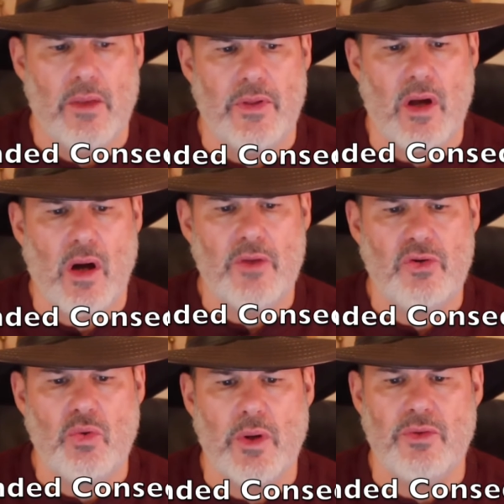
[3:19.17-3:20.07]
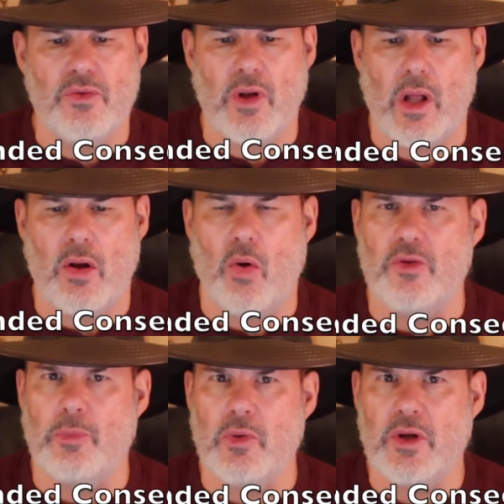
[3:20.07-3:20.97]
the consequences are not
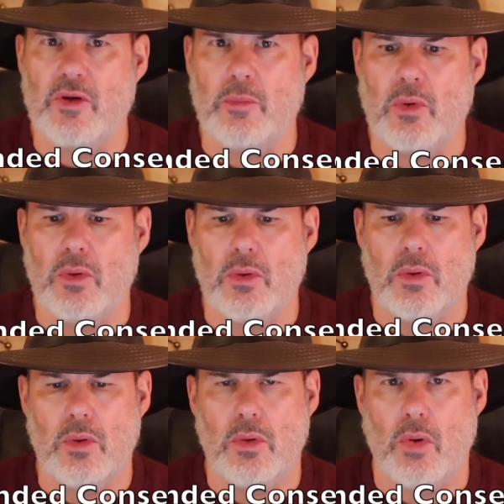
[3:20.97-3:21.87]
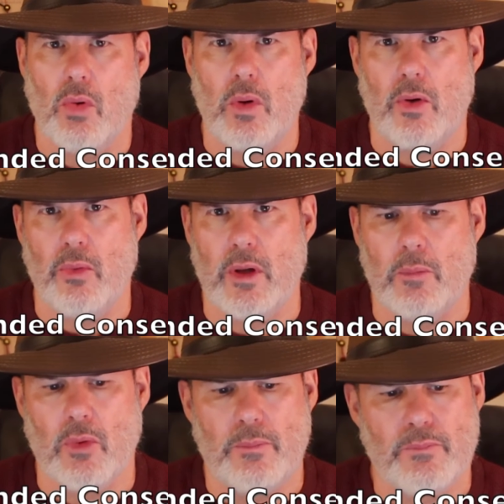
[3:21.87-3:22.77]
always predictable or
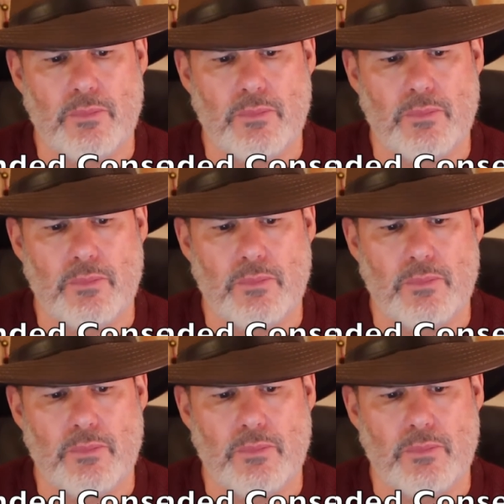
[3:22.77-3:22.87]
agreeable.